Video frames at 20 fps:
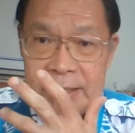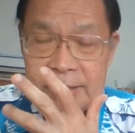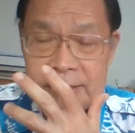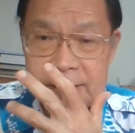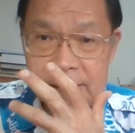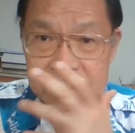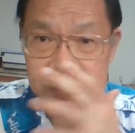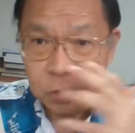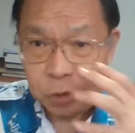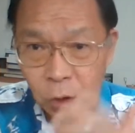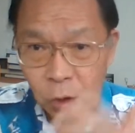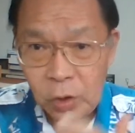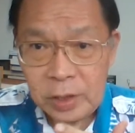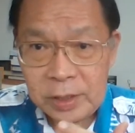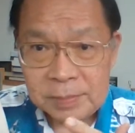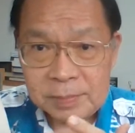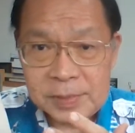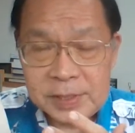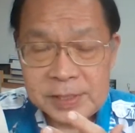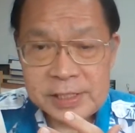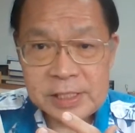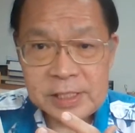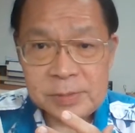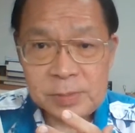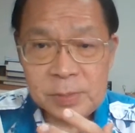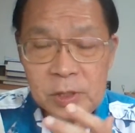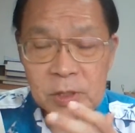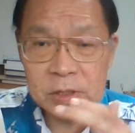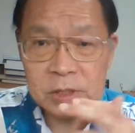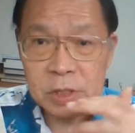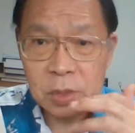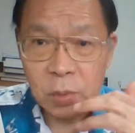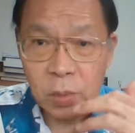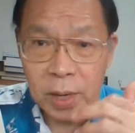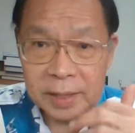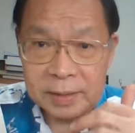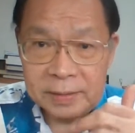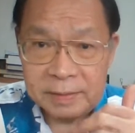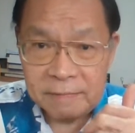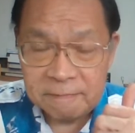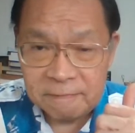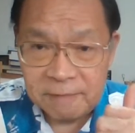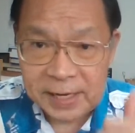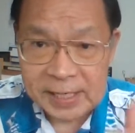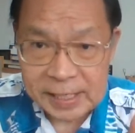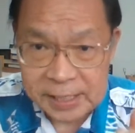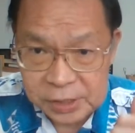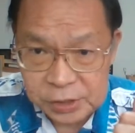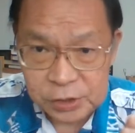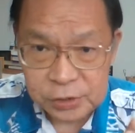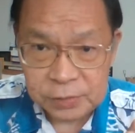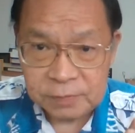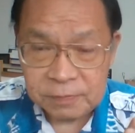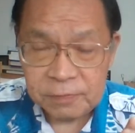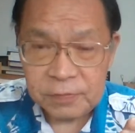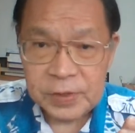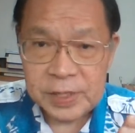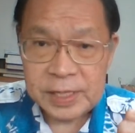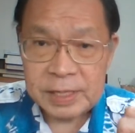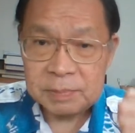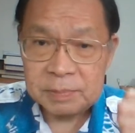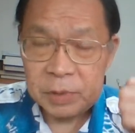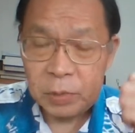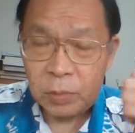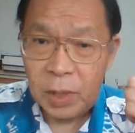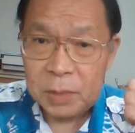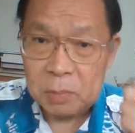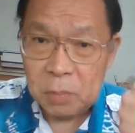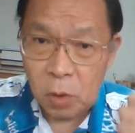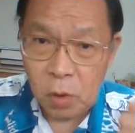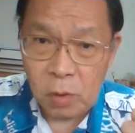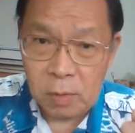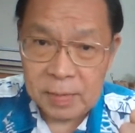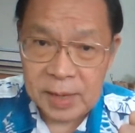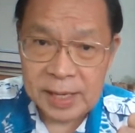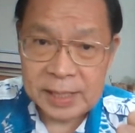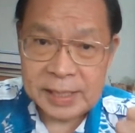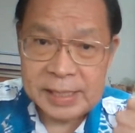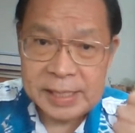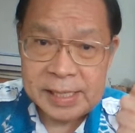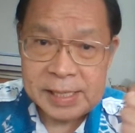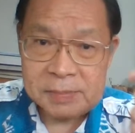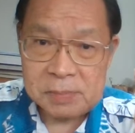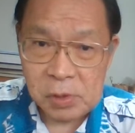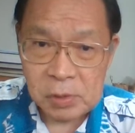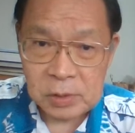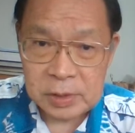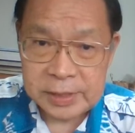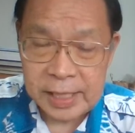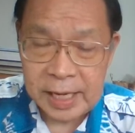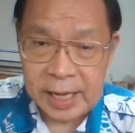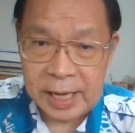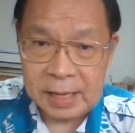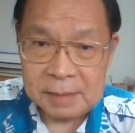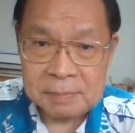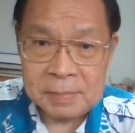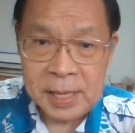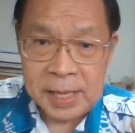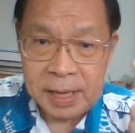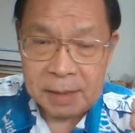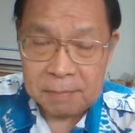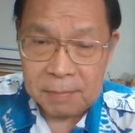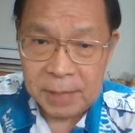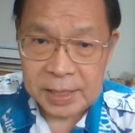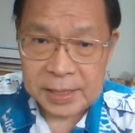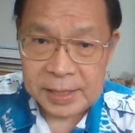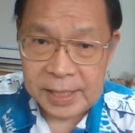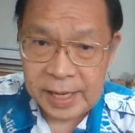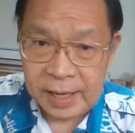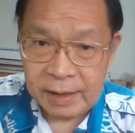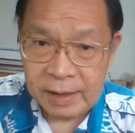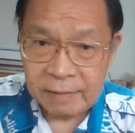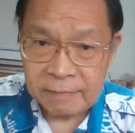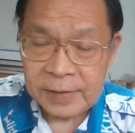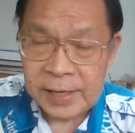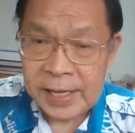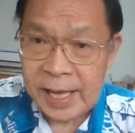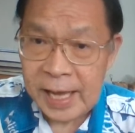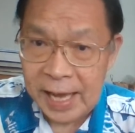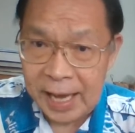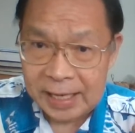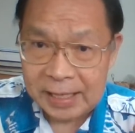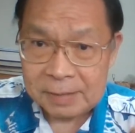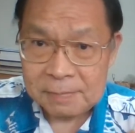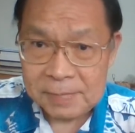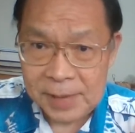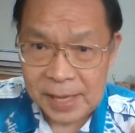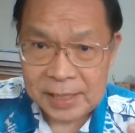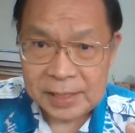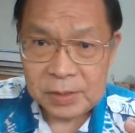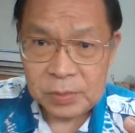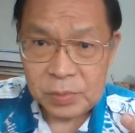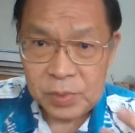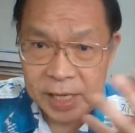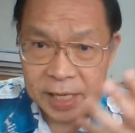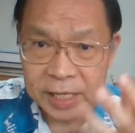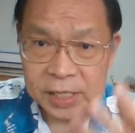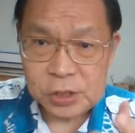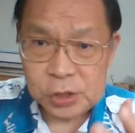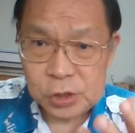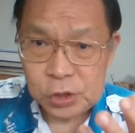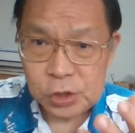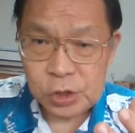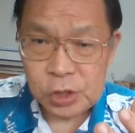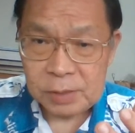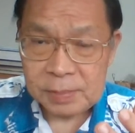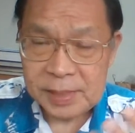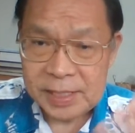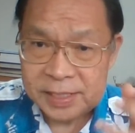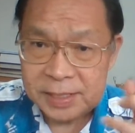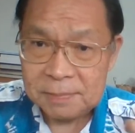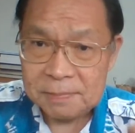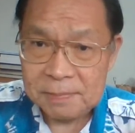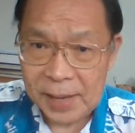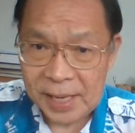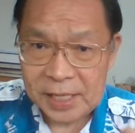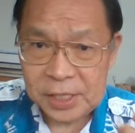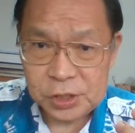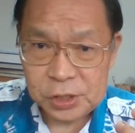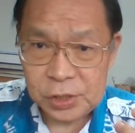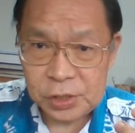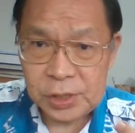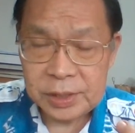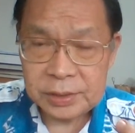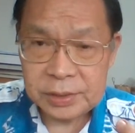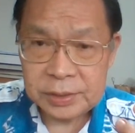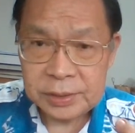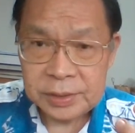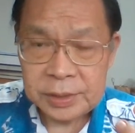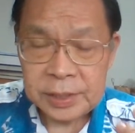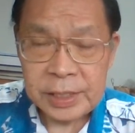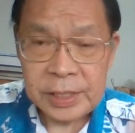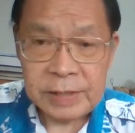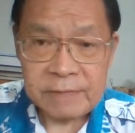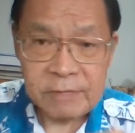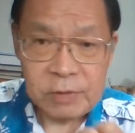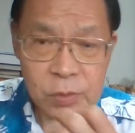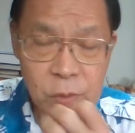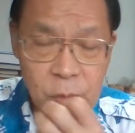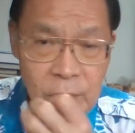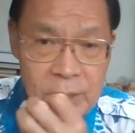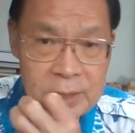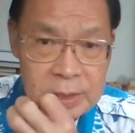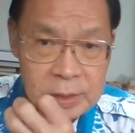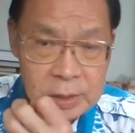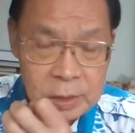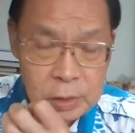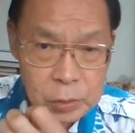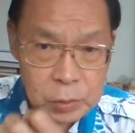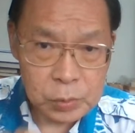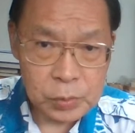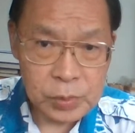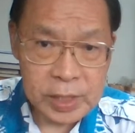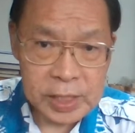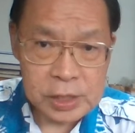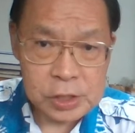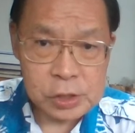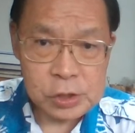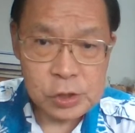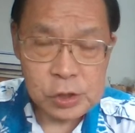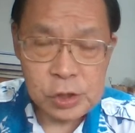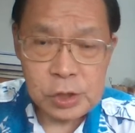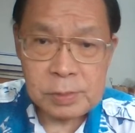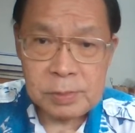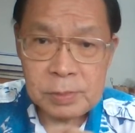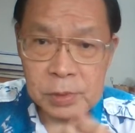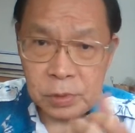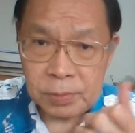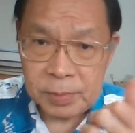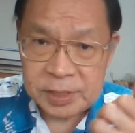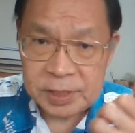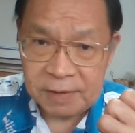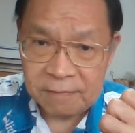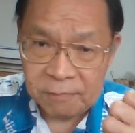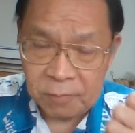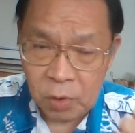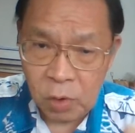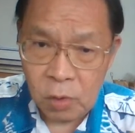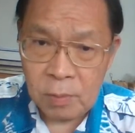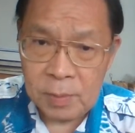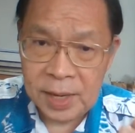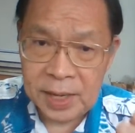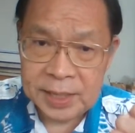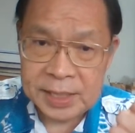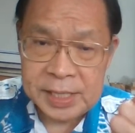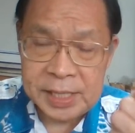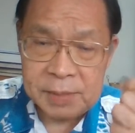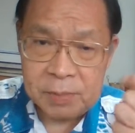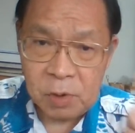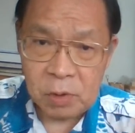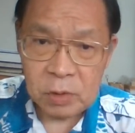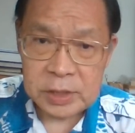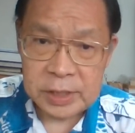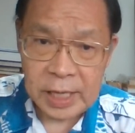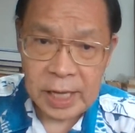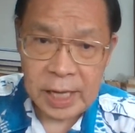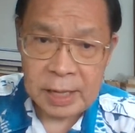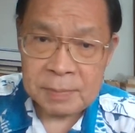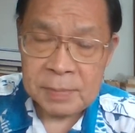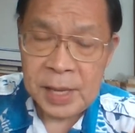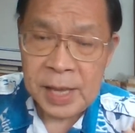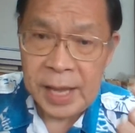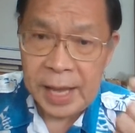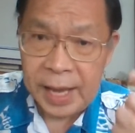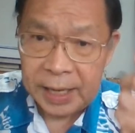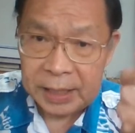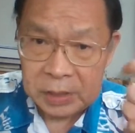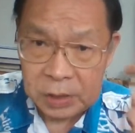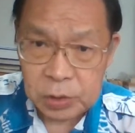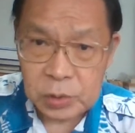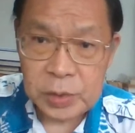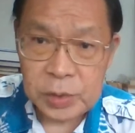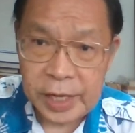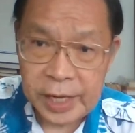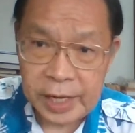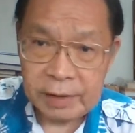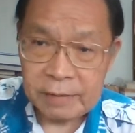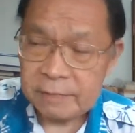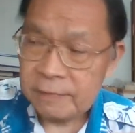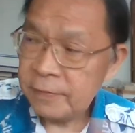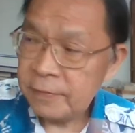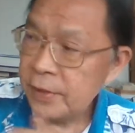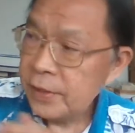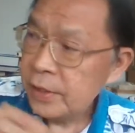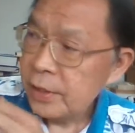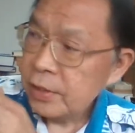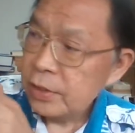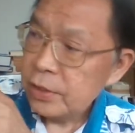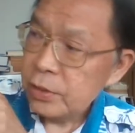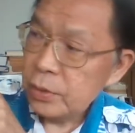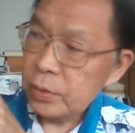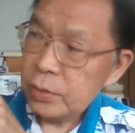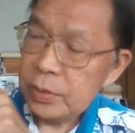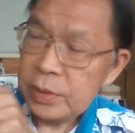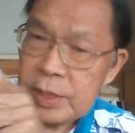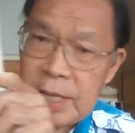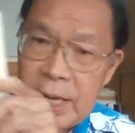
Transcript: they join the business because they want financial freedom. They want more money, more time, better health, and a better relationship. It's a package deal. If you want a good relationship, you must have more money, more time, and good health. So the